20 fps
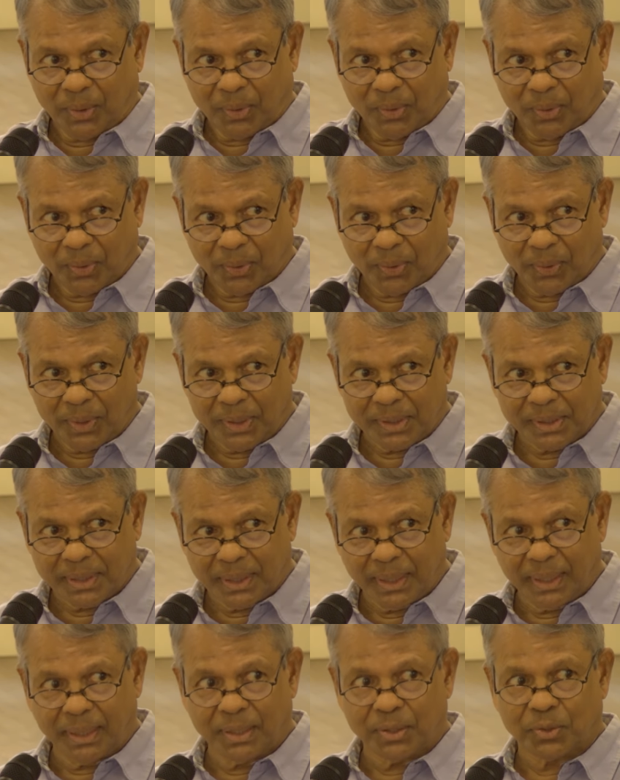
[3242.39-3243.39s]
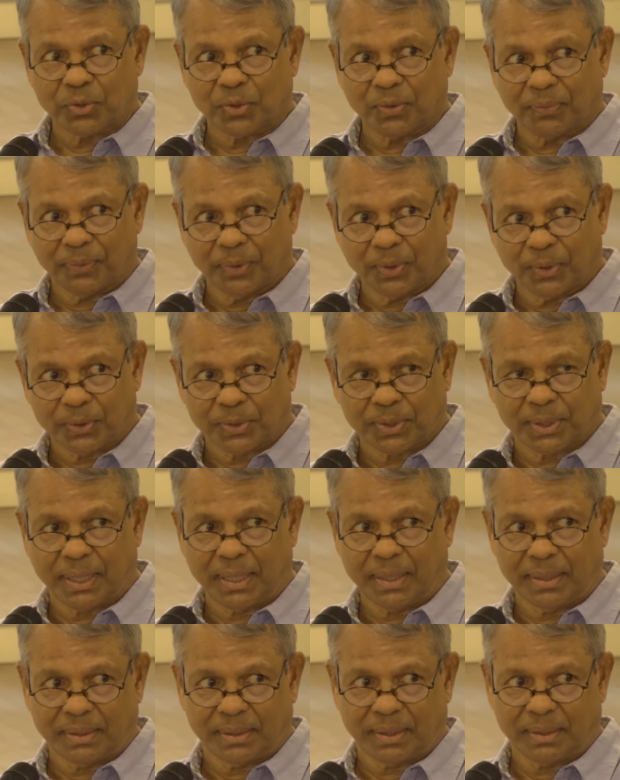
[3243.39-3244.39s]
whole series of those
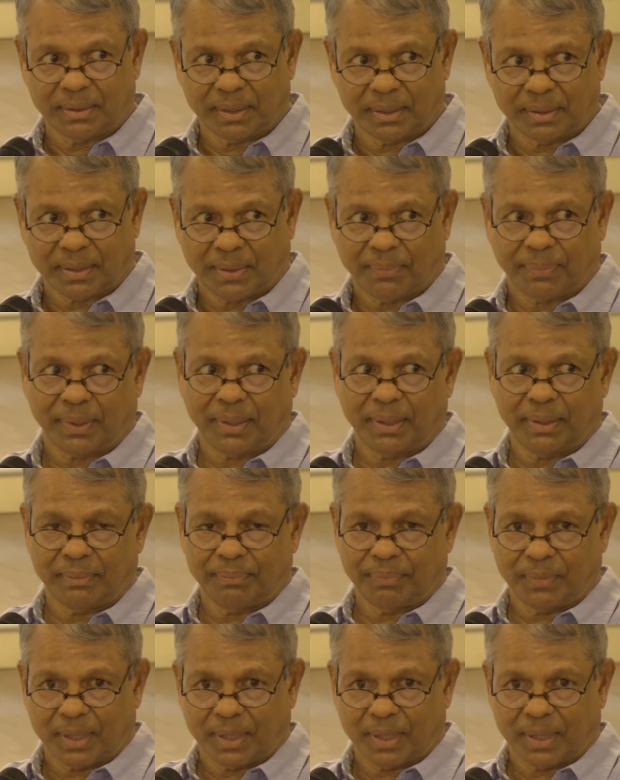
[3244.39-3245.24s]
things is the suffering